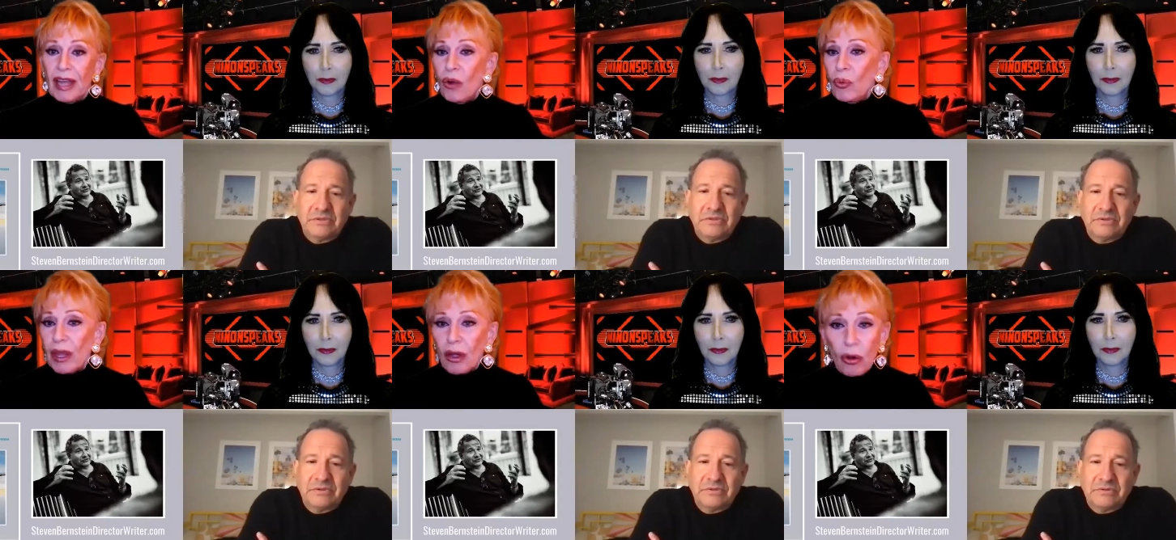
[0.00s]

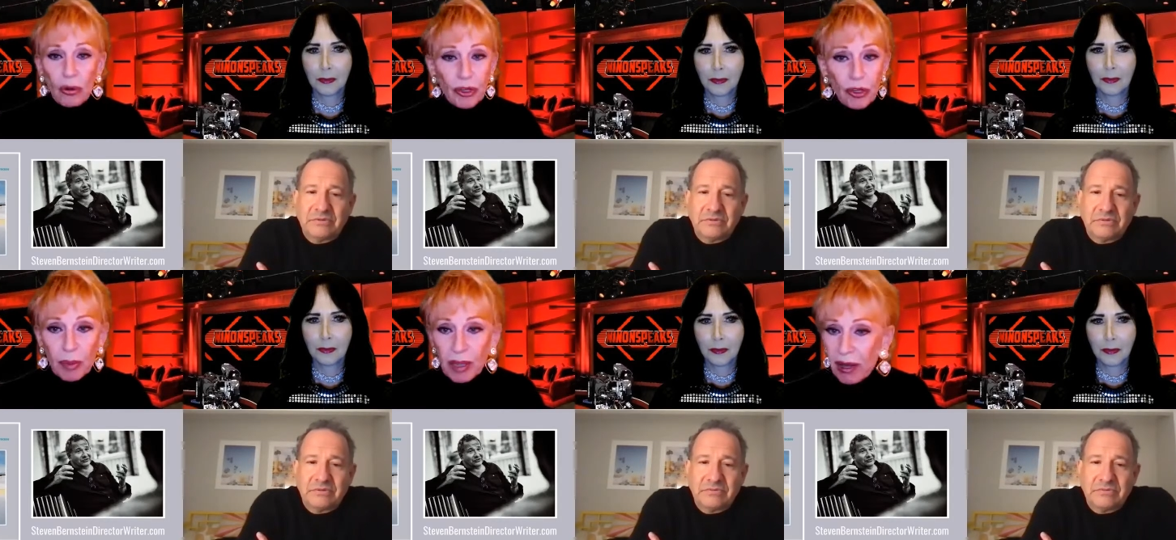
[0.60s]
Speaker 1: We are all
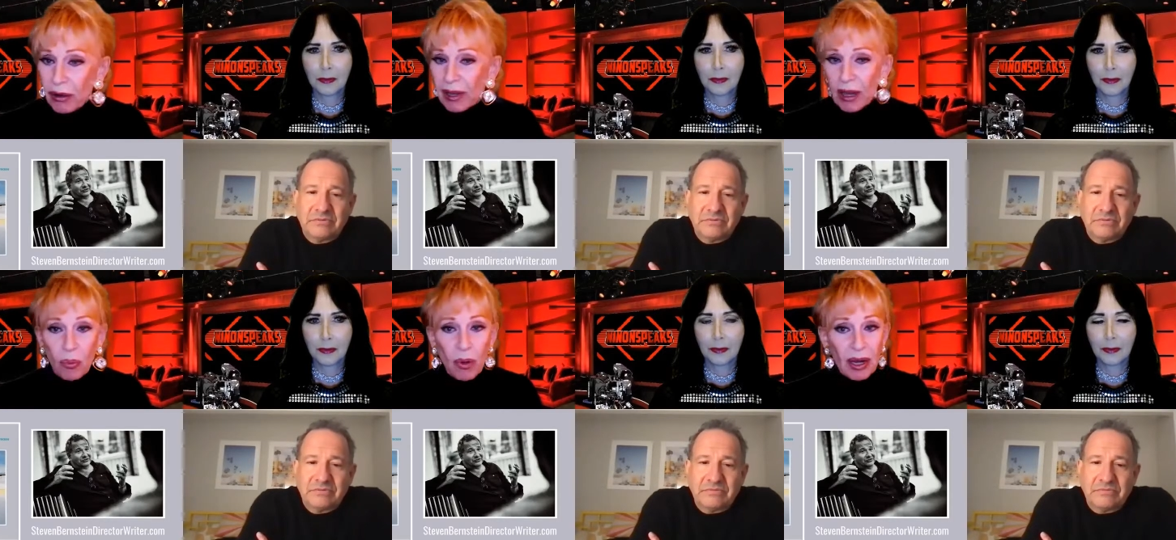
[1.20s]
human. I don't care
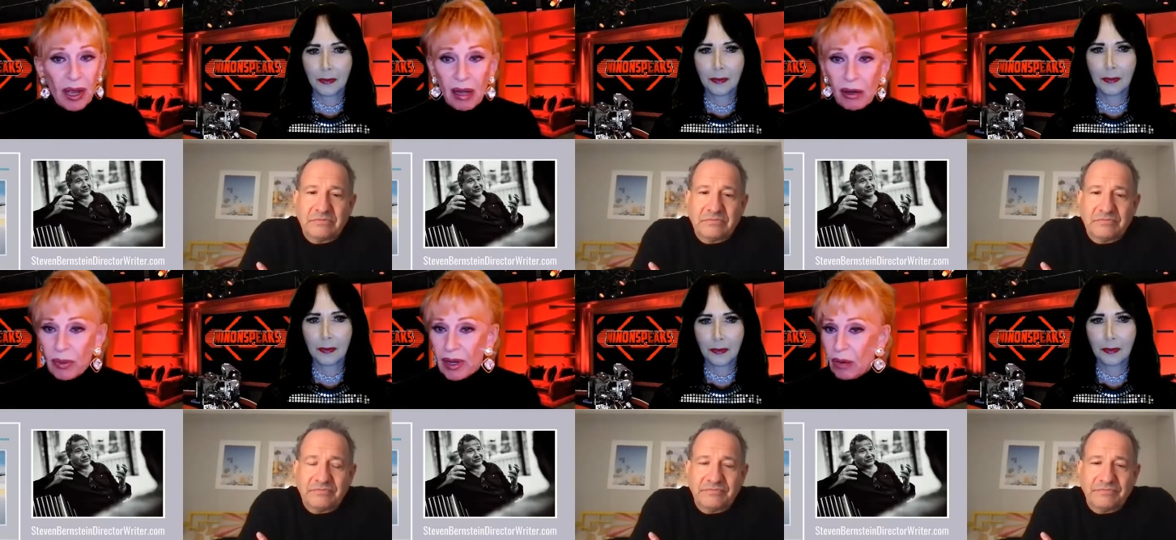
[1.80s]
what color
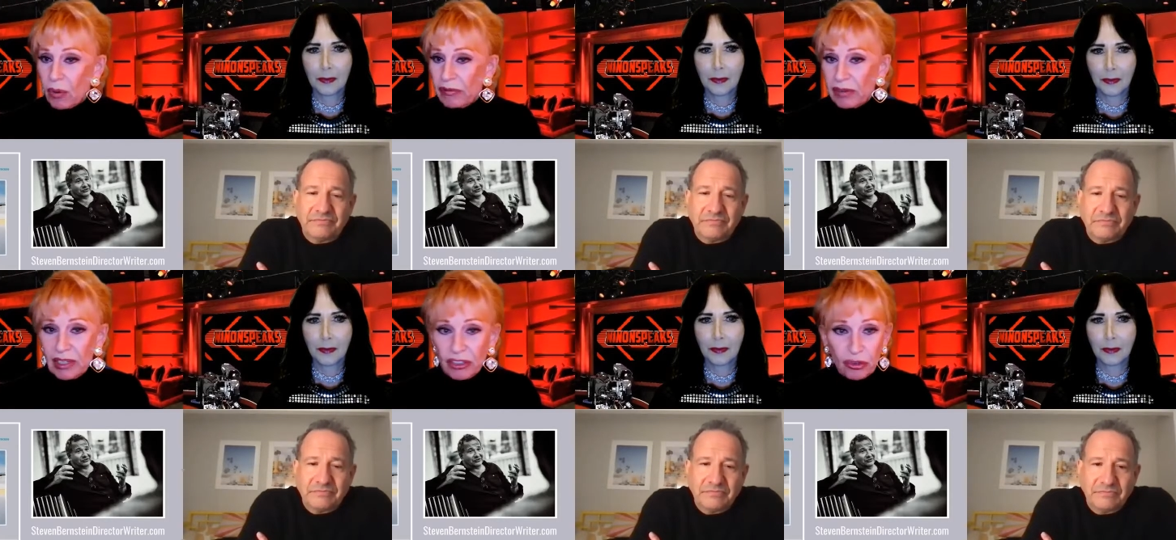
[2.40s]
we are, what
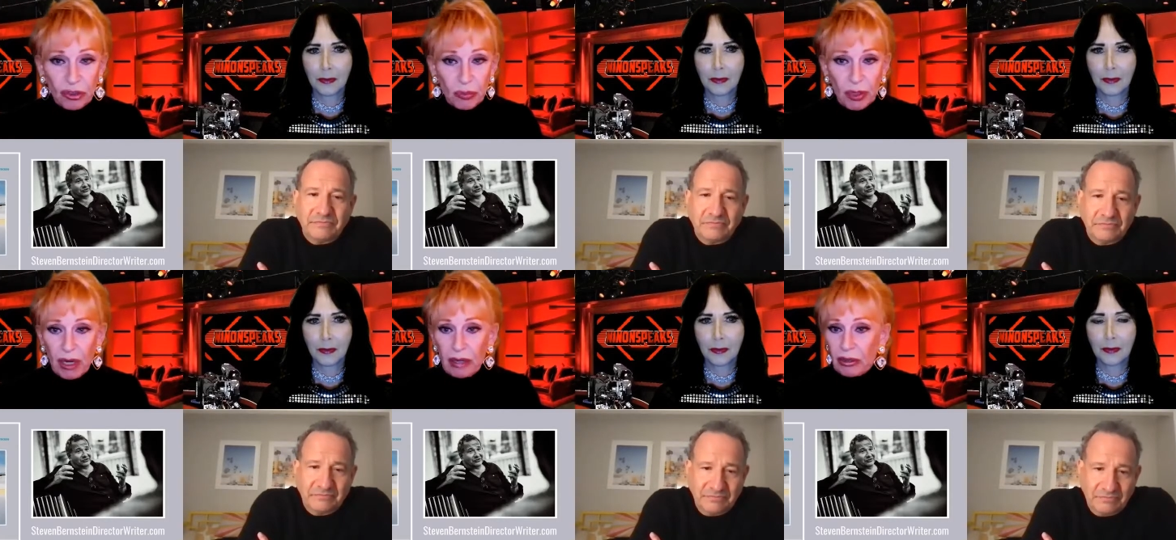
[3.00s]
religion we
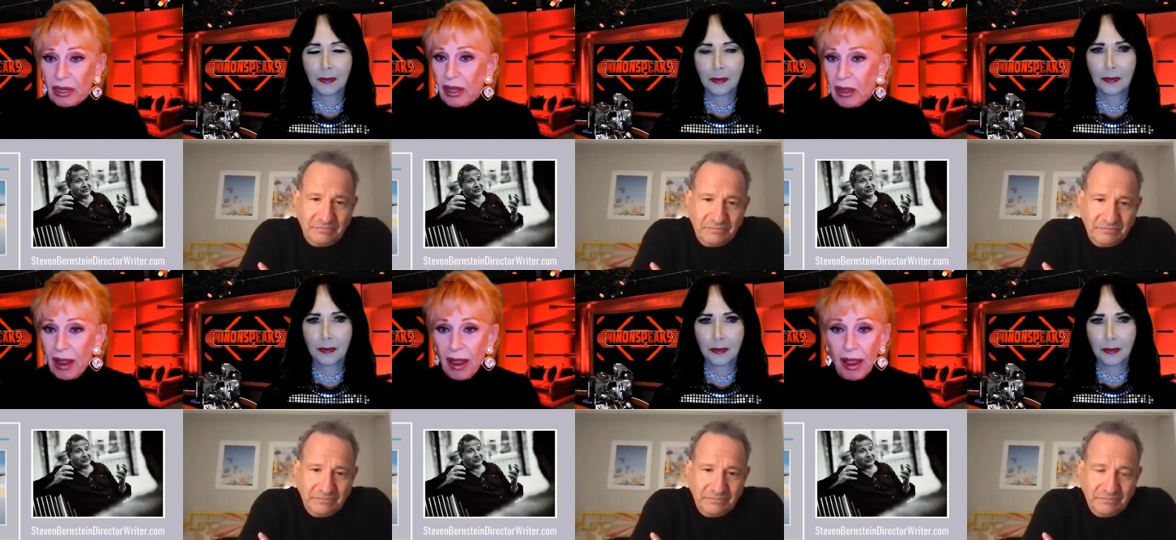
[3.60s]
are. I don't care.